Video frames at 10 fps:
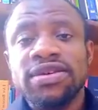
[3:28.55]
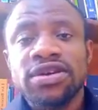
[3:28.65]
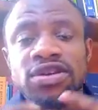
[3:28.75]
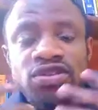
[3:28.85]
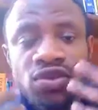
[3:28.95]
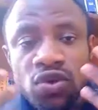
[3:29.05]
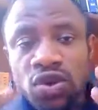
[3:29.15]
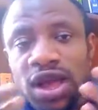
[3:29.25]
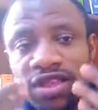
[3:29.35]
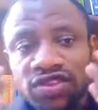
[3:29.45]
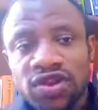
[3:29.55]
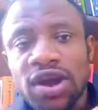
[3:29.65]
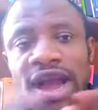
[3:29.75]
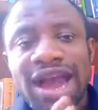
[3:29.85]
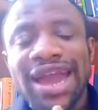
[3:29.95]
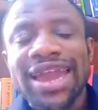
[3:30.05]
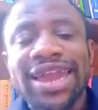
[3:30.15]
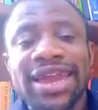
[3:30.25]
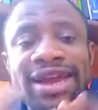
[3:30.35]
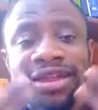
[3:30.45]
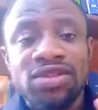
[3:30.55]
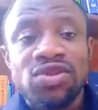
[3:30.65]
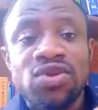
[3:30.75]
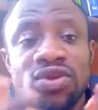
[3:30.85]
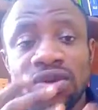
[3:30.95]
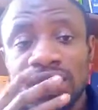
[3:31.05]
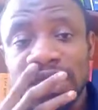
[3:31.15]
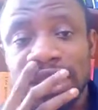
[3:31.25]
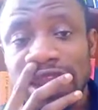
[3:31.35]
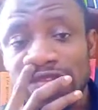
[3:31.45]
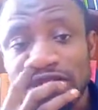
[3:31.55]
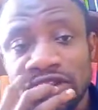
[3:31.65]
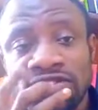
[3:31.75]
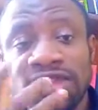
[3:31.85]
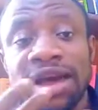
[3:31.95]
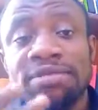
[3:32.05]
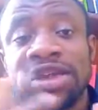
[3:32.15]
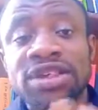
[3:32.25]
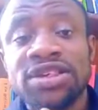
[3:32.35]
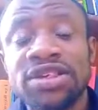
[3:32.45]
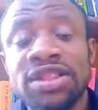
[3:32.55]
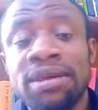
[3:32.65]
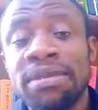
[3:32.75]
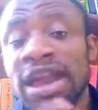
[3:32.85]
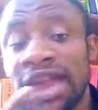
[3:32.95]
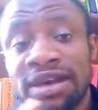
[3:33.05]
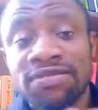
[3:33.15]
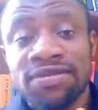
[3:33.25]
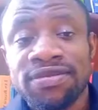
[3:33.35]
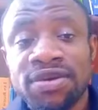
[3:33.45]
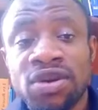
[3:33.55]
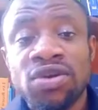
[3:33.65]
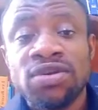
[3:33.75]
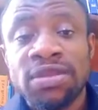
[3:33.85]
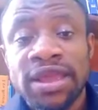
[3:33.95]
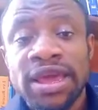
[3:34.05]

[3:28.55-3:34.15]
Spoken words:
To look at your eye and know the level of damage that might have gone there.